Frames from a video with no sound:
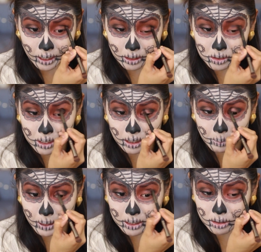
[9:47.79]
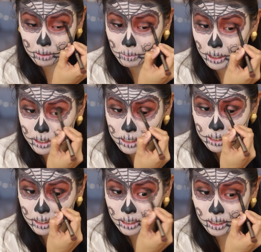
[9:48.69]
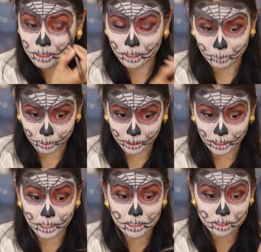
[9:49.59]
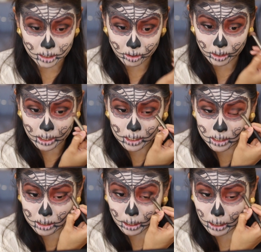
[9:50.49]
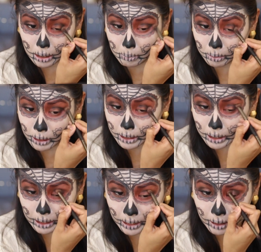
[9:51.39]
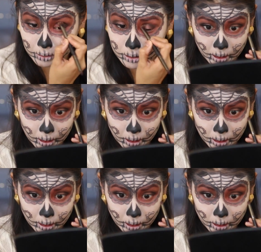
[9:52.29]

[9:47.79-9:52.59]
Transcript: using the pencil brush, pulling it into the crease, and then blending it out.